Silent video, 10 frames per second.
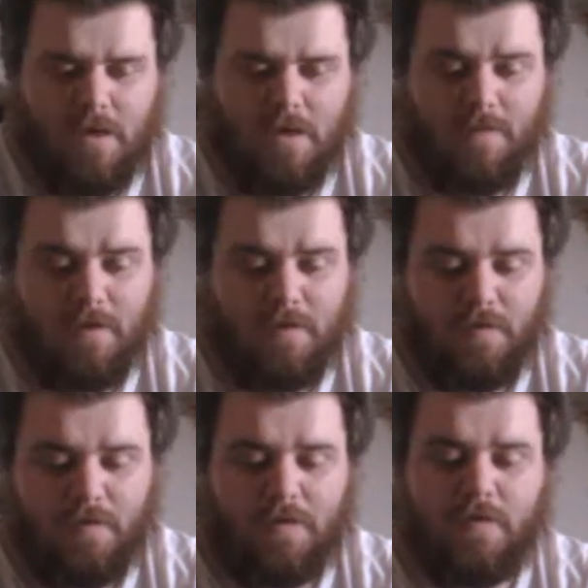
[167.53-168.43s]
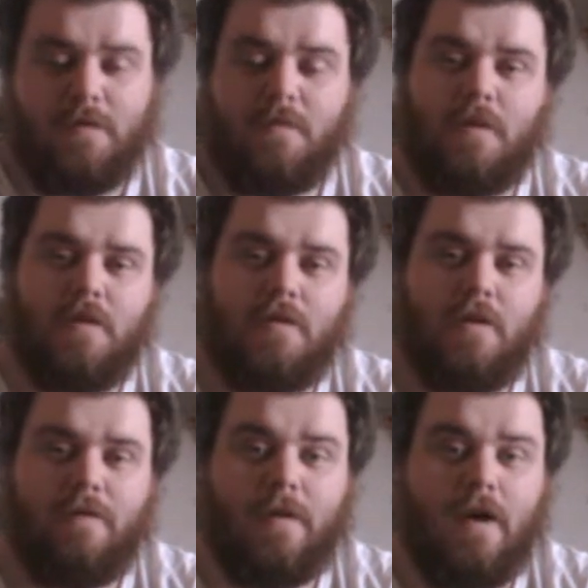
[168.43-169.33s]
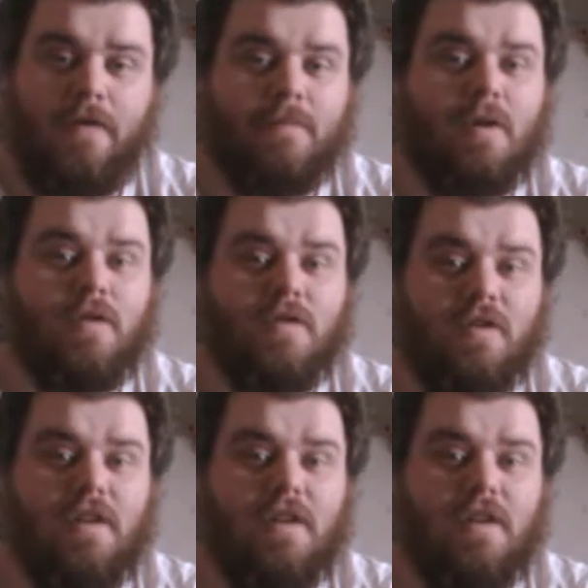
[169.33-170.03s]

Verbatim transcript: If I do say so myself, I have most